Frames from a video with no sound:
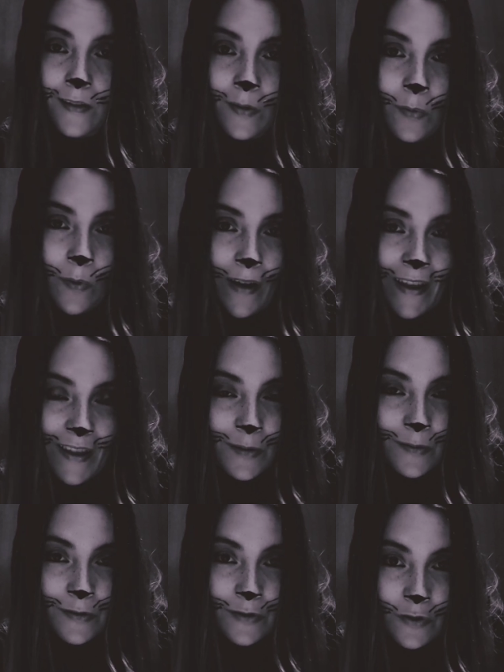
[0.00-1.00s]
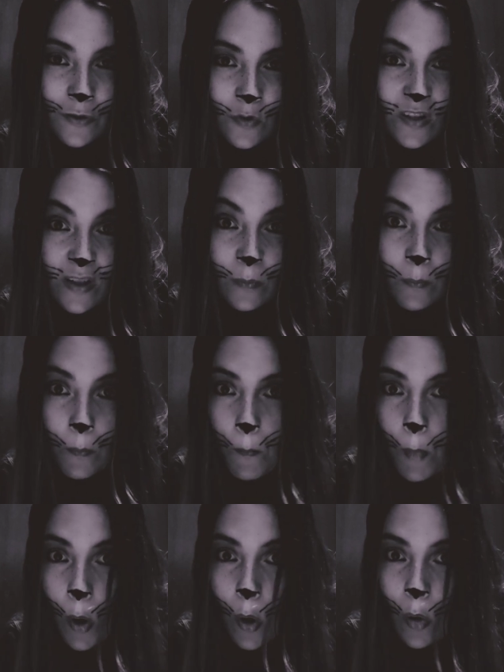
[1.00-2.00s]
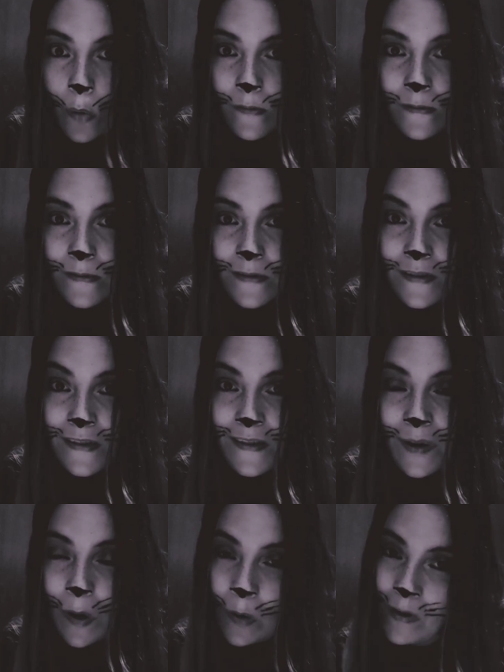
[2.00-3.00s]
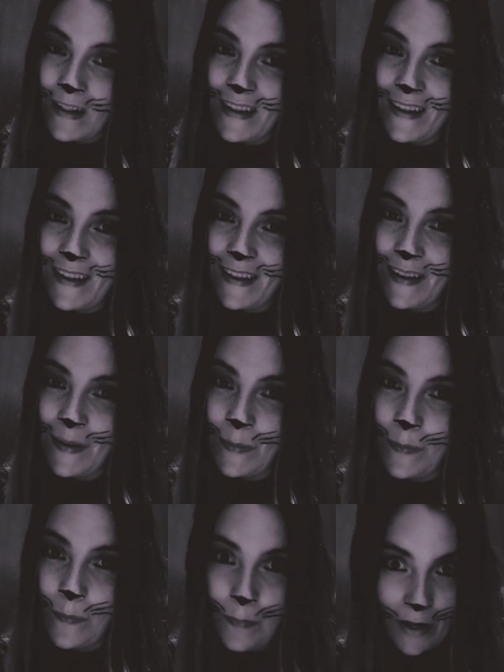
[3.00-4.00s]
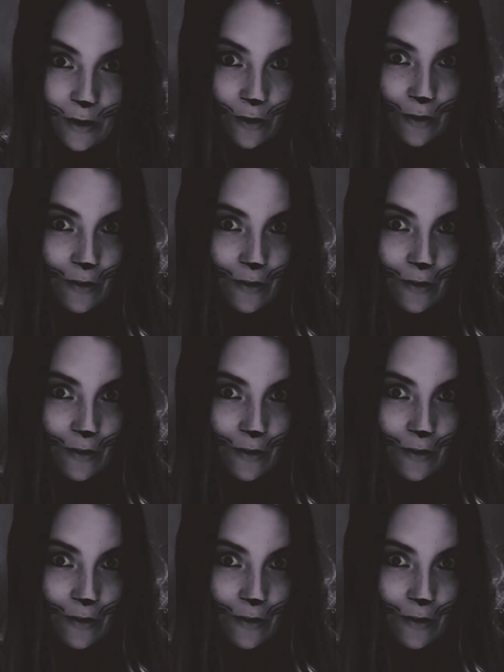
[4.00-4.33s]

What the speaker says: the way you do with bones, only bigger?